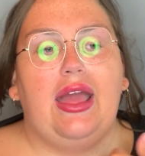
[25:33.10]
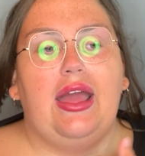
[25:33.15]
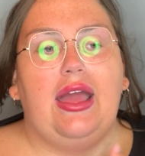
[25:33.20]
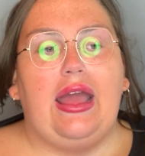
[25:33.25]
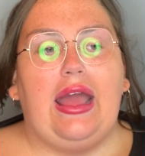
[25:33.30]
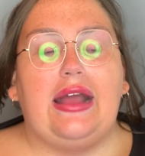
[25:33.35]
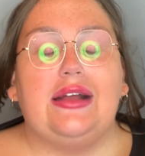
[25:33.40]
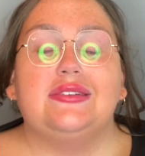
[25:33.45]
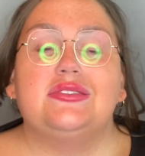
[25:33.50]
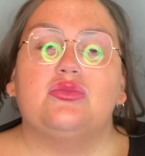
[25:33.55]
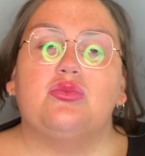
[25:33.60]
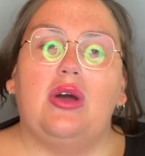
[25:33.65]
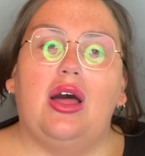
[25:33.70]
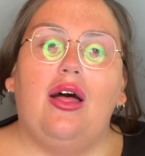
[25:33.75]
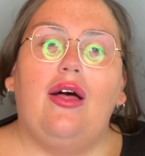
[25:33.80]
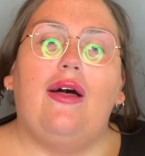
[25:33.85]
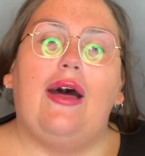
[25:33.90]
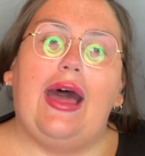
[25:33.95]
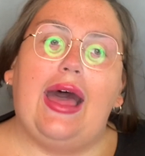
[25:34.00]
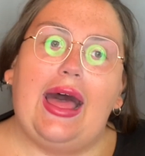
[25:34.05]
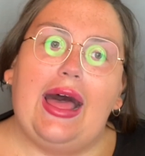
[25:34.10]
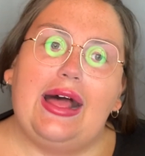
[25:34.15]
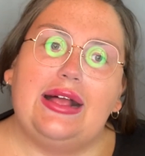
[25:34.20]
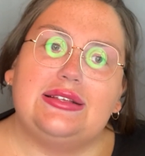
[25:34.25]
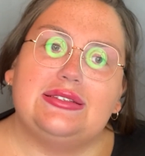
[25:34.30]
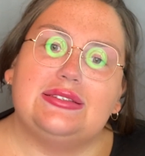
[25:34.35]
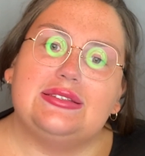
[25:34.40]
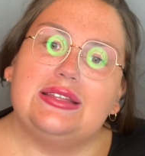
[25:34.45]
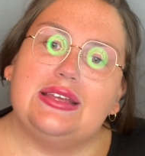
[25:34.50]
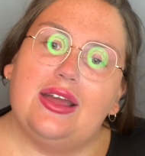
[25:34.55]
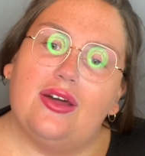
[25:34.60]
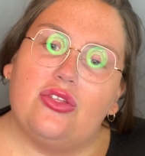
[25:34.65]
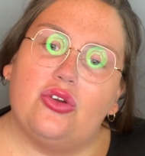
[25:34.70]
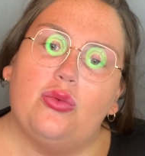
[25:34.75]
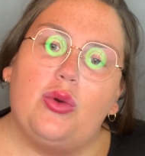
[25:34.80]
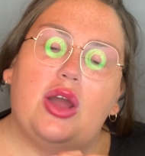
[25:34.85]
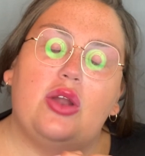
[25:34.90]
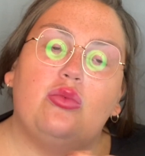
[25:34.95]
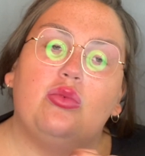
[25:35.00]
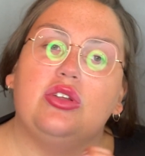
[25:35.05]
as well as the other
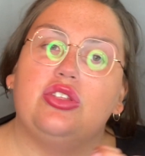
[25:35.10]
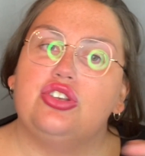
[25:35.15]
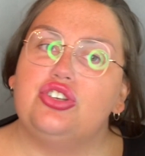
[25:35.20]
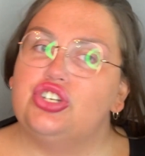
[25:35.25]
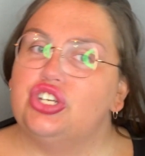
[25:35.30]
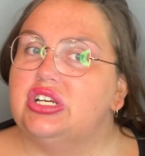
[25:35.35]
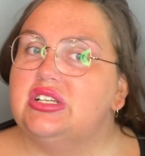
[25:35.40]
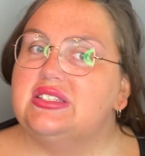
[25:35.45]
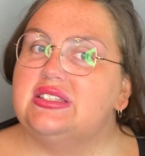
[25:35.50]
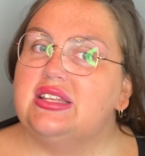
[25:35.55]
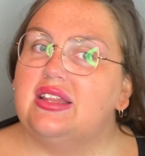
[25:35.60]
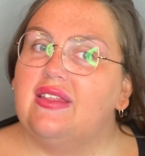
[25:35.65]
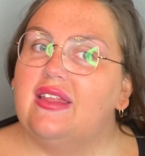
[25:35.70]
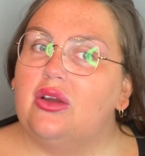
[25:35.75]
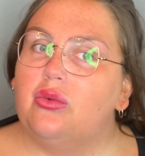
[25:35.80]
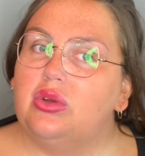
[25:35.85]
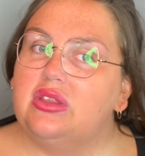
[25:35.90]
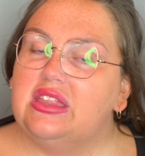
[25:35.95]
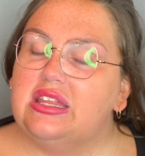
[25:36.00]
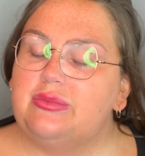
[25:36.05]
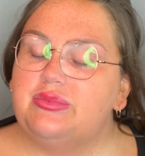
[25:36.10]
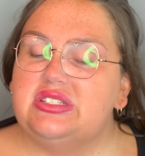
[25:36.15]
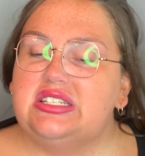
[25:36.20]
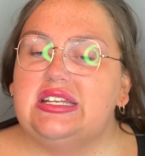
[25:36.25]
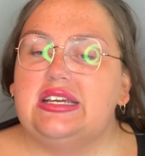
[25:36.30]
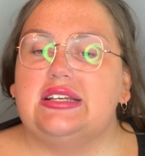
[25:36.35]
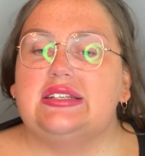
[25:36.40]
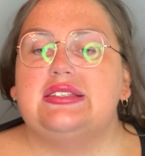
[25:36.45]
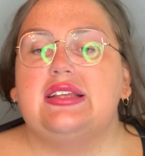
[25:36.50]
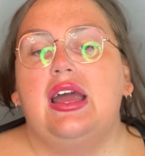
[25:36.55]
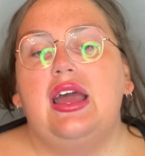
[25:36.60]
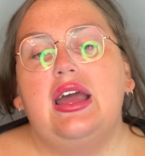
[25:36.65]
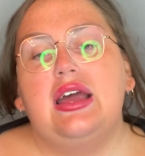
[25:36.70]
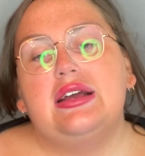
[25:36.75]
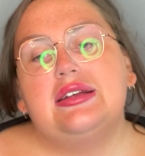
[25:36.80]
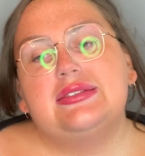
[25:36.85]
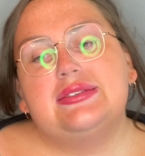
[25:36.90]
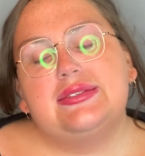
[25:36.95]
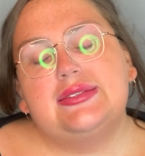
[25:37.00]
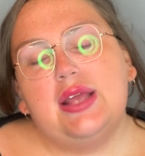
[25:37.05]
one with just the liquid lipsticks.
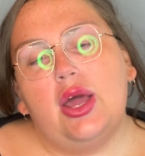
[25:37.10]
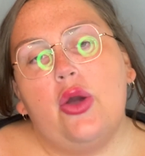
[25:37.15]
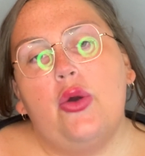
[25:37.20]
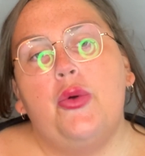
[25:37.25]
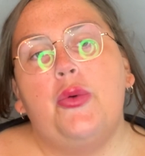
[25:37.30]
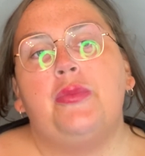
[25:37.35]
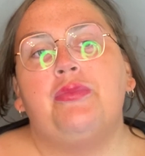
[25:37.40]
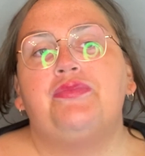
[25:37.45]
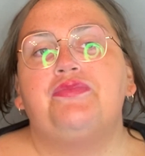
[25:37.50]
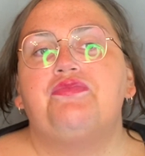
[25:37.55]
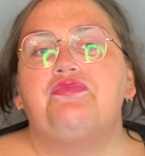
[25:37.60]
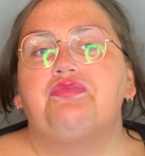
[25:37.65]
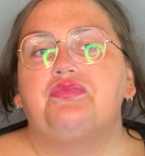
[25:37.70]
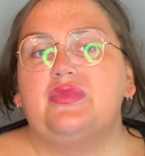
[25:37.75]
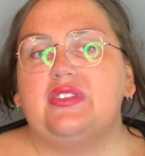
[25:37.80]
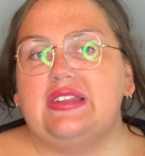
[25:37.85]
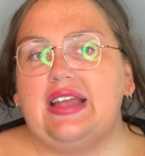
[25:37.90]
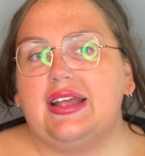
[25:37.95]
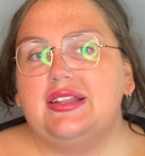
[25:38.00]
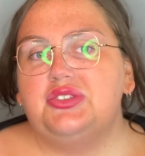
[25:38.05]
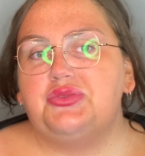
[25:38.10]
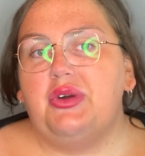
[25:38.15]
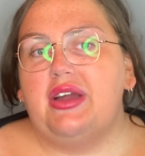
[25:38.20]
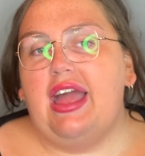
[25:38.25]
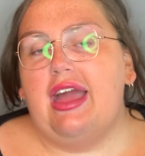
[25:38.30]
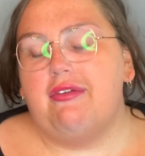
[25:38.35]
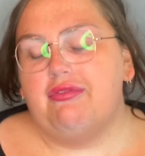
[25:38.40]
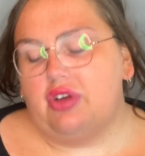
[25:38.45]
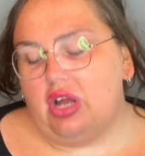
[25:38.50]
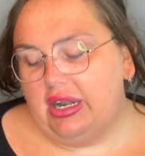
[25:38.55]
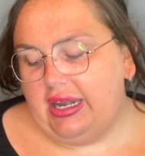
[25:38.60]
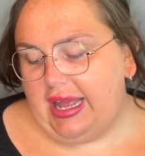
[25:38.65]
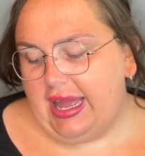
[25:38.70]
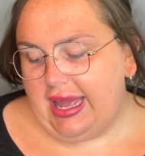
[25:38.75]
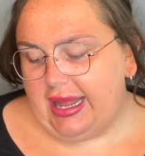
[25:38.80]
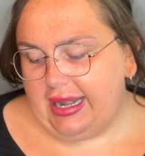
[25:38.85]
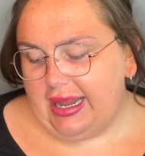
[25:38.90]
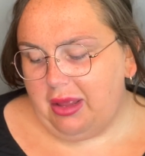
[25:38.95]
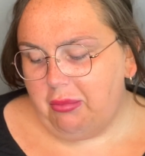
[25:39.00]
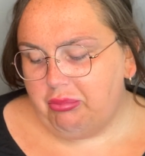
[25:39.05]
So that's why I've gone
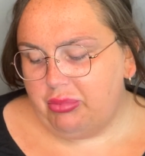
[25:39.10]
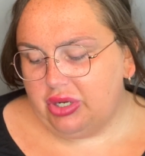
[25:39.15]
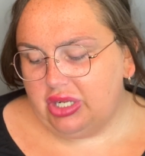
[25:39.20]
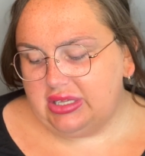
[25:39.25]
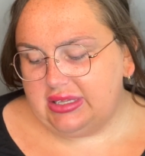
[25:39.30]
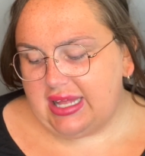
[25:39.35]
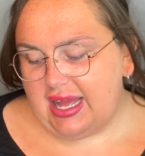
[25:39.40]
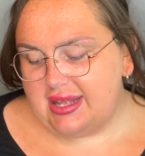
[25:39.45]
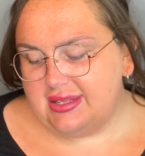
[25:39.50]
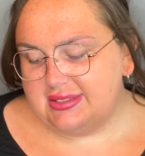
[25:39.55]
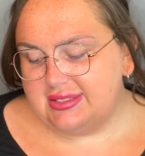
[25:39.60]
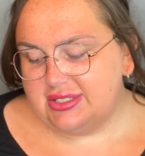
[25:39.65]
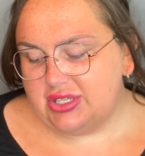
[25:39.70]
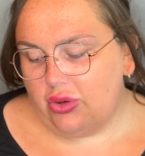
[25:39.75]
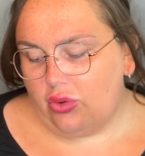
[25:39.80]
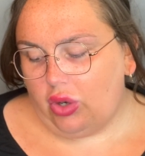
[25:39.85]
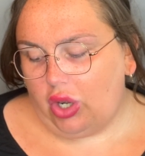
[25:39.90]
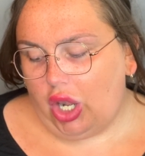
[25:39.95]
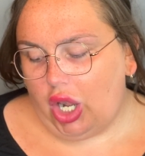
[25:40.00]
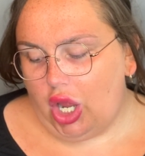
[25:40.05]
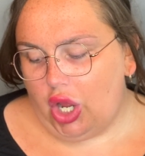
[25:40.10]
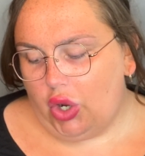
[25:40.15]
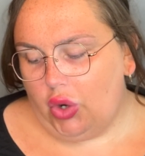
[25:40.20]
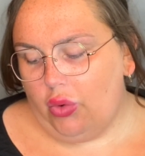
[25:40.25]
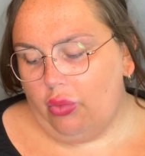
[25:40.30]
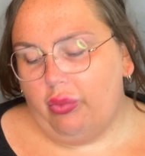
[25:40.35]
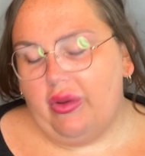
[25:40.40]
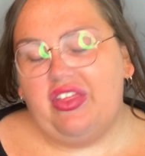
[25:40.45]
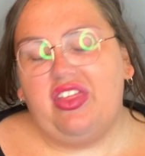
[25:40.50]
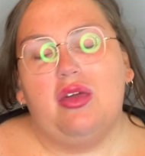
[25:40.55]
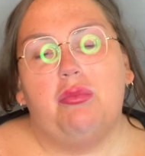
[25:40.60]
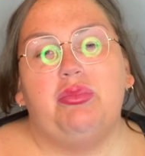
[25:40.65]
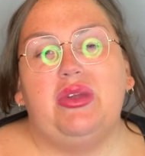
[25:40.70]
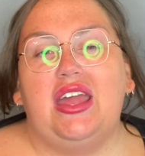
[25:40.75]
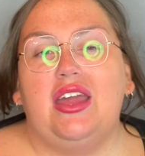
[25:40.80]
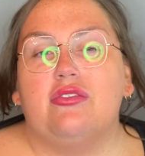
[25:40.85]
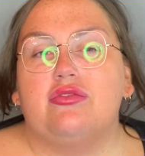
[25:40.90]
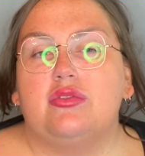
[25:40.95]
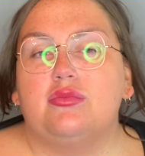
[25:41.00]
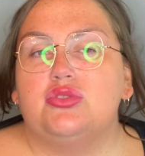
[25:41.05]
ahead and put that so low. With it
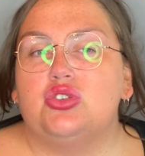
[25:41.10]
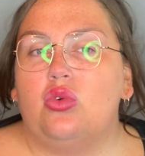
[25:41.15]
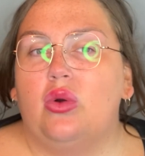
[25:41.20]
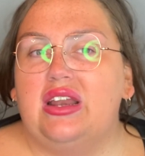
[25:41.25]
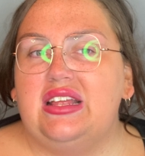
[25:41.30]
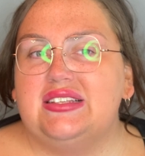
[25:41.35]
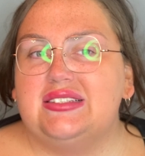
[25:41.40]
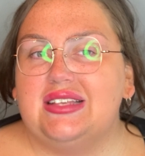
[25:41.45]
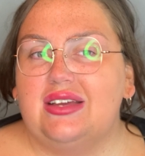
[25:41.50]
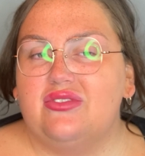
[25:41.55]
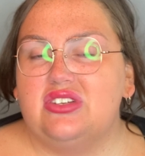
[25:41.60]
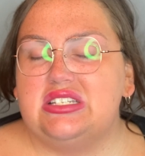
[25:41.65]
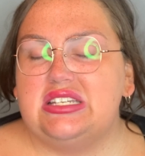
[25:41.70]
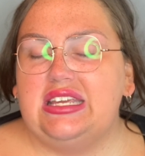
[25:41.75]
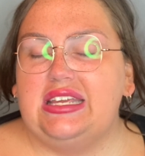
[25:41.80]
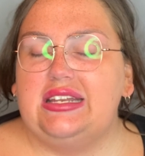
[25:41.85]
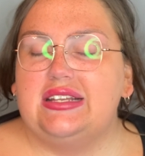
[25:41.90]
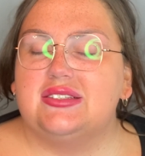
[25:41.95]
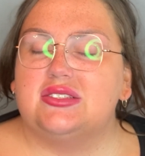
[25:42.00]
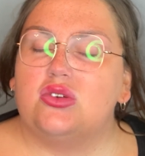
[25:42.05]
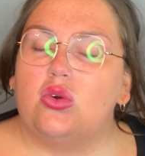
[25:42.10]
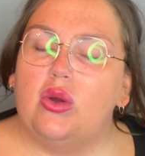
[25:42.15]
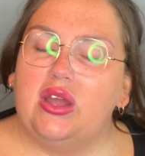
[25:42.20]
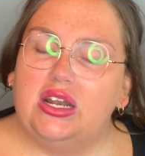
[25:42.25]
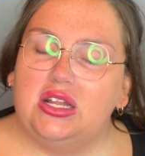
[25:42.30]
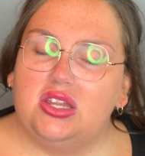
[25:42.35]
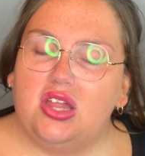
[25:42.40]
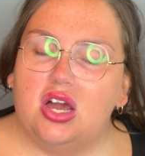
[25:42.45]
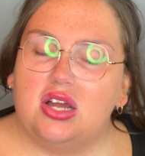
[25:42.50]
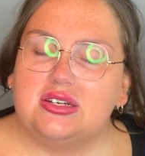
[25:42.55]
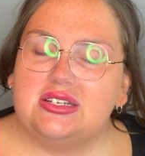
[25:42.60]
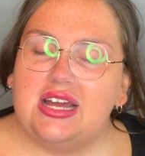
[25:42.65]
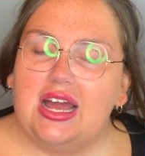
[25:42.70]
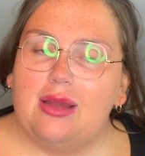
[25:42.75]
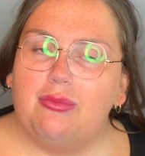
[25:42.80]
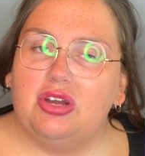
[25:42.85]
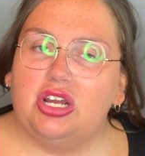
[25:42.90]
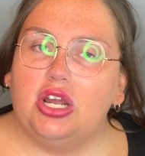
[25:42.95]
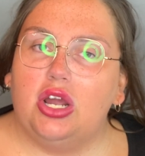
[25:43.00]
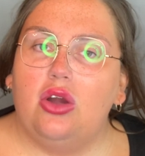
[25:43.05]
being from 2017, it's quite a long
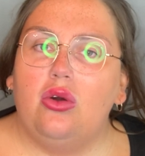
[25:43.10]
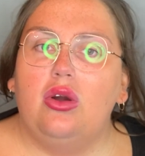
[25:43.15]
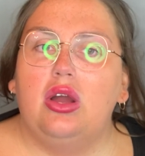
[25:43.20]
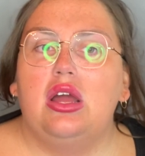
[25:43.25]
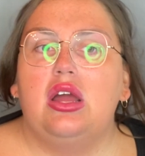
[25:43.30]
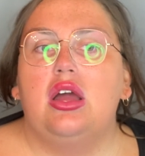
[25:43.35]
time ago.